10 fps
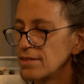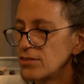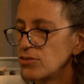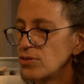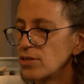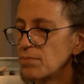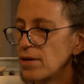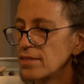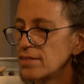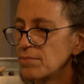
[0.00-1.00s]
that you could
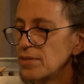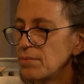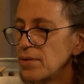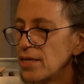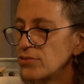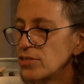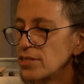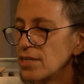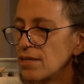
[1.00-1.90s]
possibly imagine.